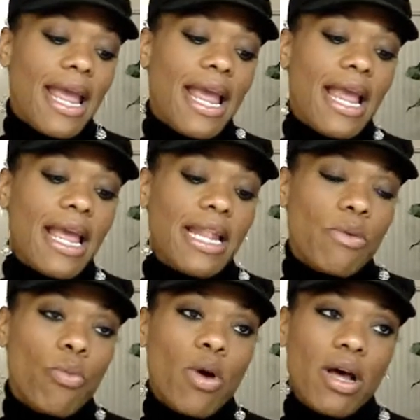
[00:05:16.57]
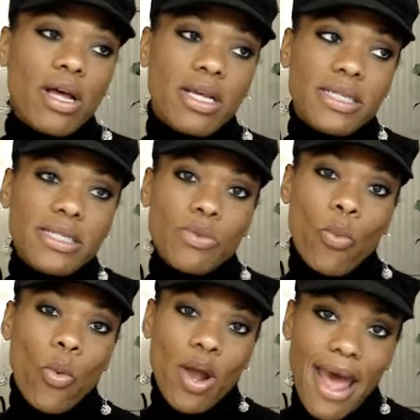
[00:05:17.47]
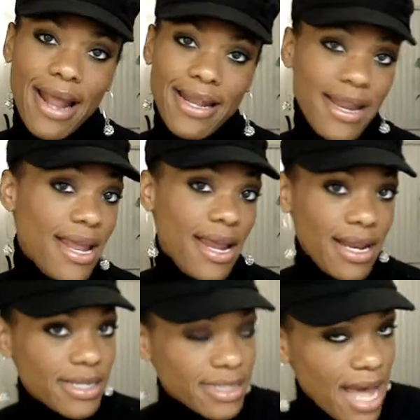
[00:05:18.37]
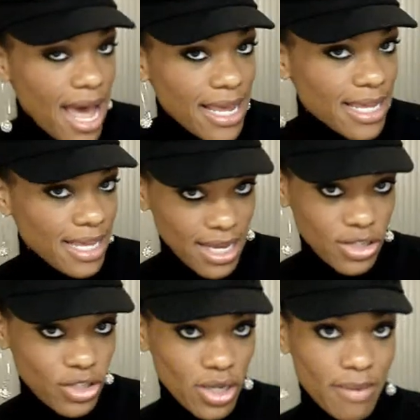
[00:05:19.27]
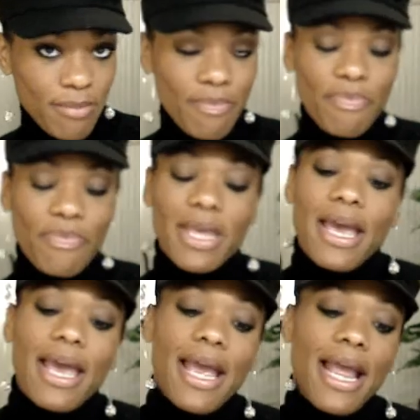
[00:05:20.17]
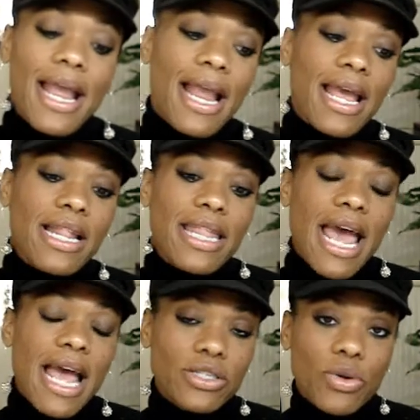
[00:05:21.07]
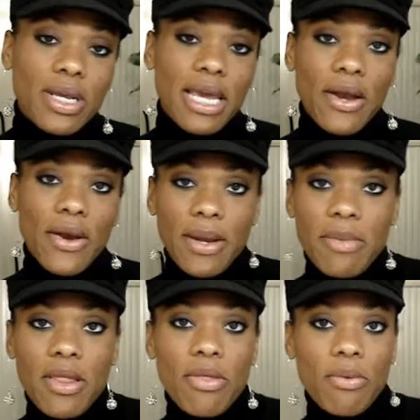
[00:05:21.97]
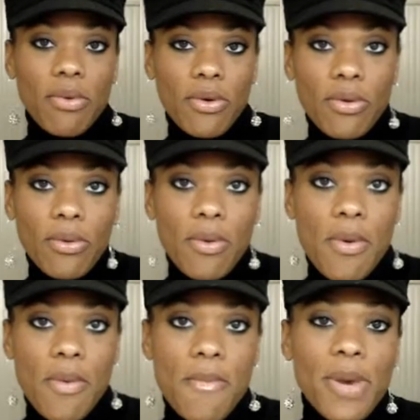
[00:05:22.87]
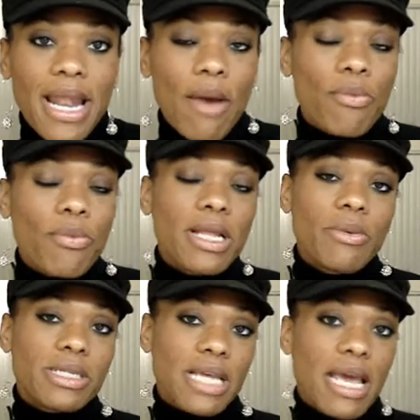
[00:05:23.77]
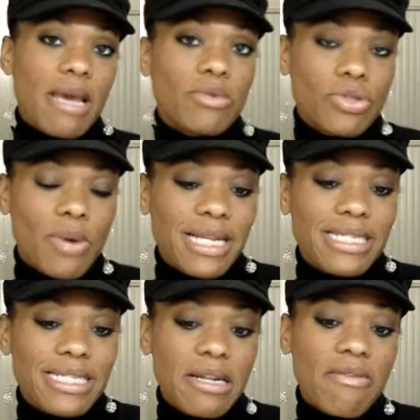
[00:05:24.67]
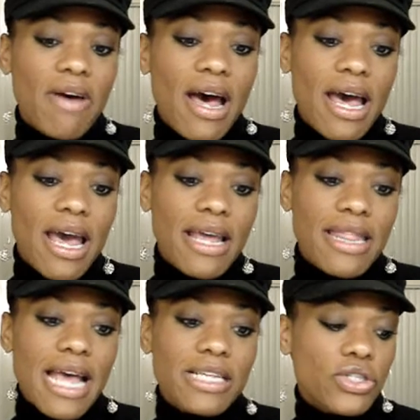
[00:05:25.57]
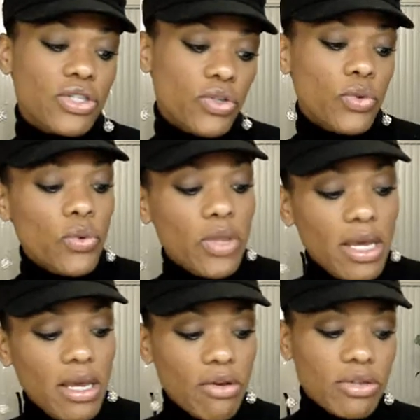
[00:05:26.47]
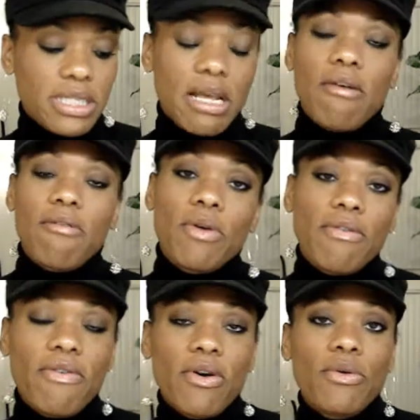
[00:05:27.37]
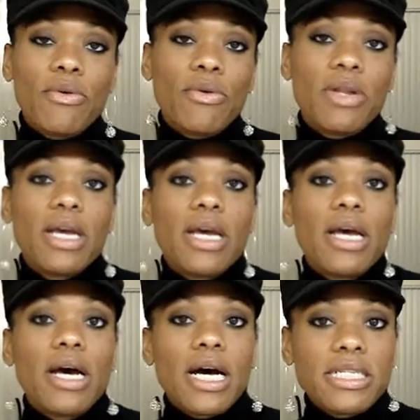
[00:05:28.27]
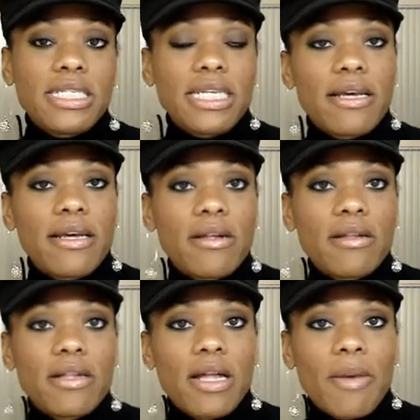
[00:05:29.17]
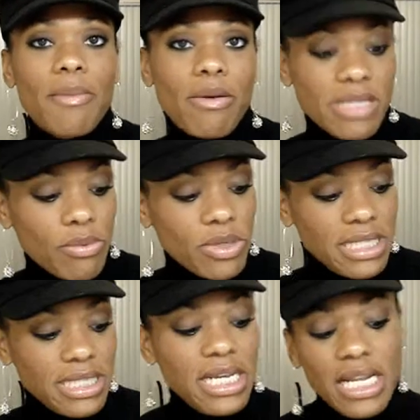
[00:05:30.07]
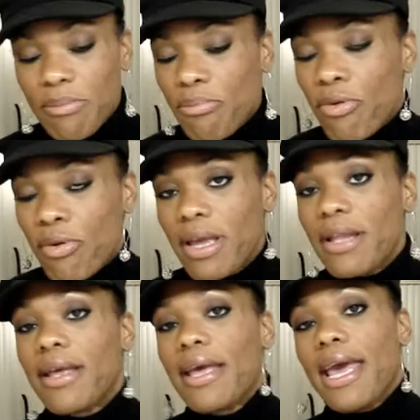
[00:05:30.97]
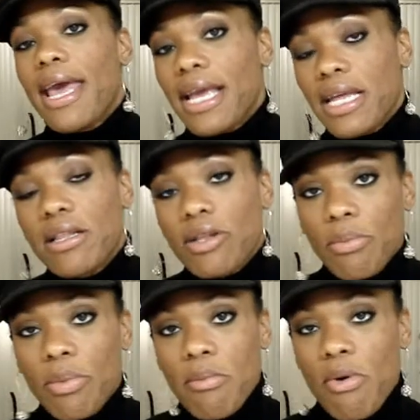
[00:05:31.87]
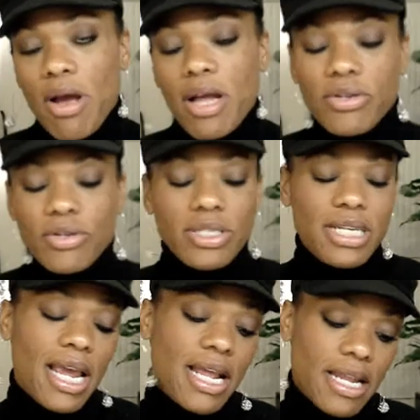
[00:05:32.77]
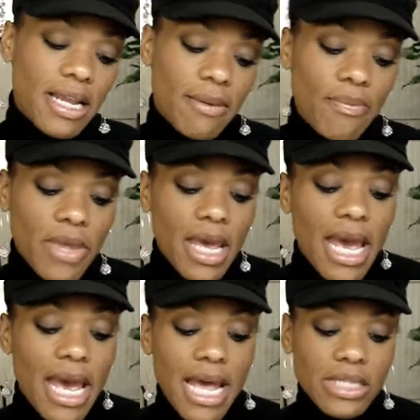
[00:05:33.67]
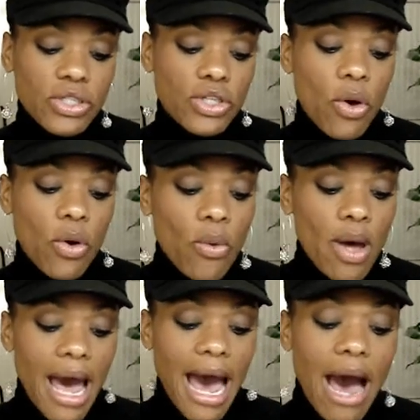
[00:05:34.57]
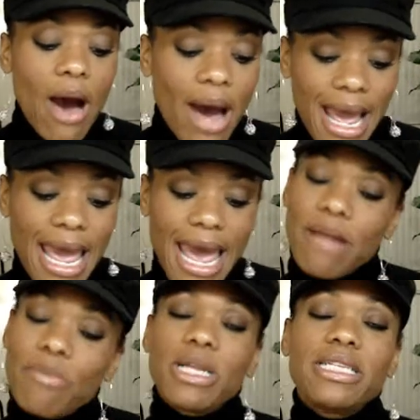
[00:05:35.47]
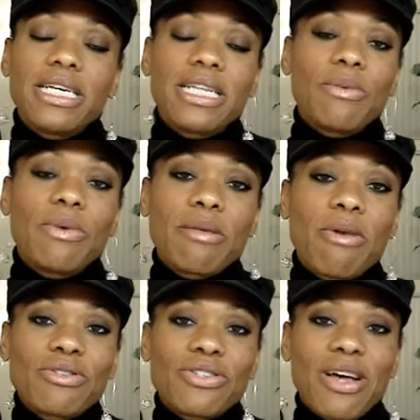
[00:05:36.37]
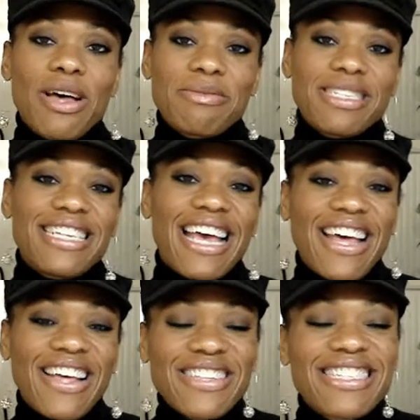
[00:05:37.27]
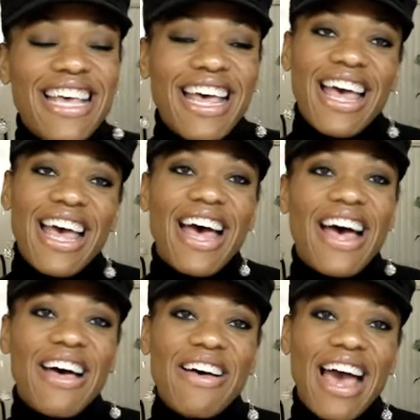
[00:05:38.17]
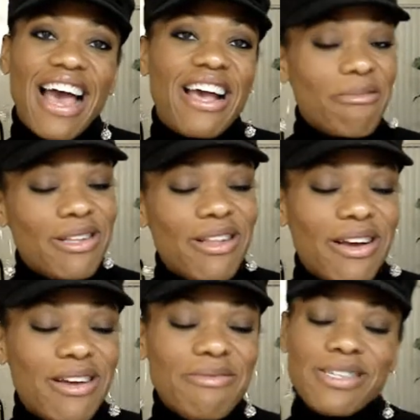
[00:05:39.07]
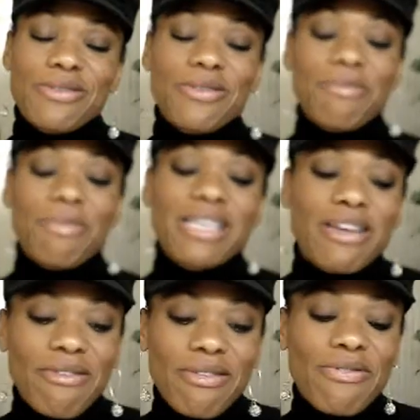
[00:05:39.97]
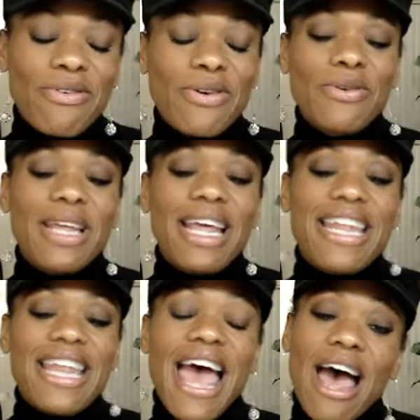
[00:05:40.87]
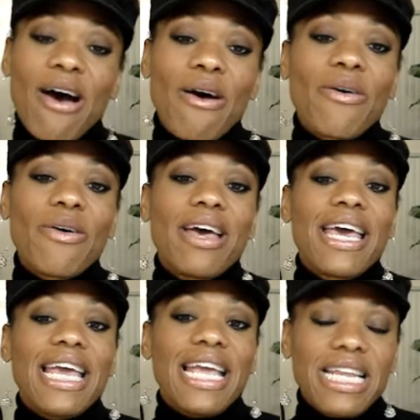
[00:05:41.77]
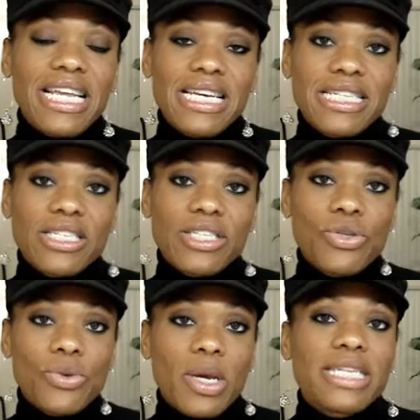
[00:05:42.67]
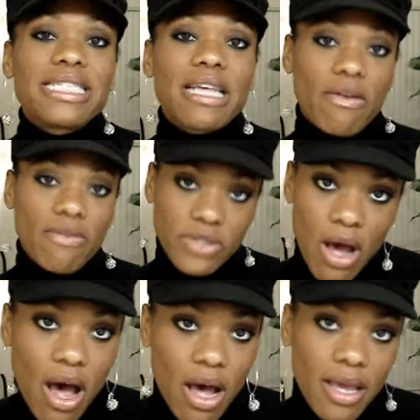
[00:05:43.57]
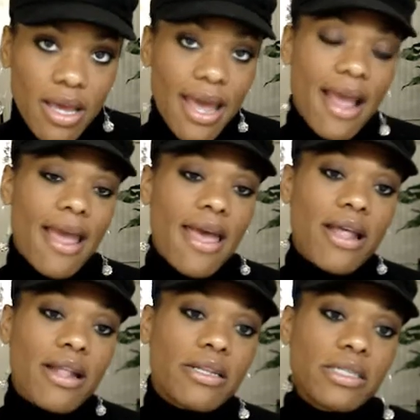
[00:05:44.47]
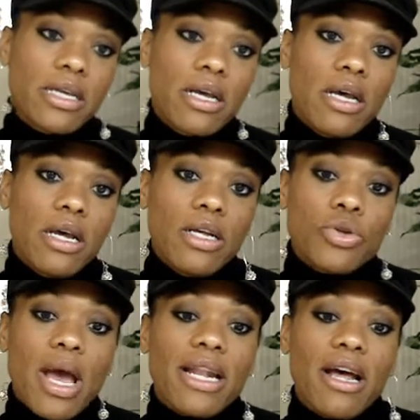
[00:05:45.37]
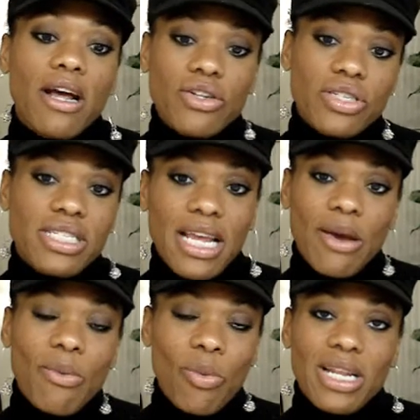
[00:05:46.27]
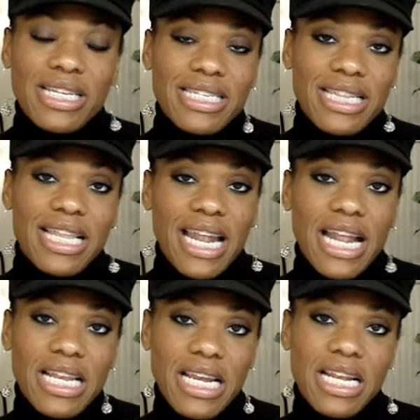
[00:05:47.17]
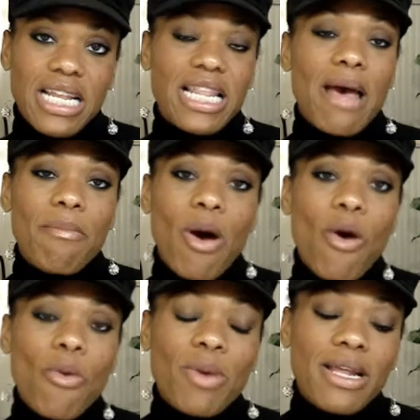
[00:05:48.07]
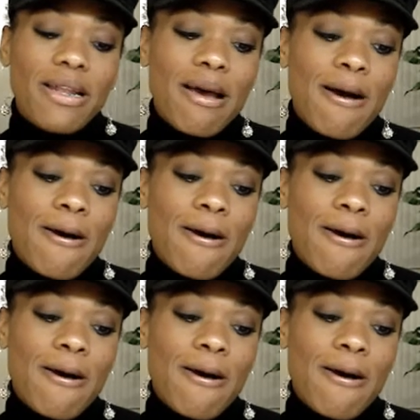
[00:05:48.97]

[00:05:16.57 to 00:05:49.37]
and it was, what I need is not in the kitchen. And that sort of carried me through, but I really wasn't able to identify that soothing yourself with food until I was able to see it in print and get a little bit more understanding. And so how I had been dealing with emotional ups and downs, I come to learn, was soothing myself with food. And now it is doing self-talk and trying to understand what is it that I need in that moment.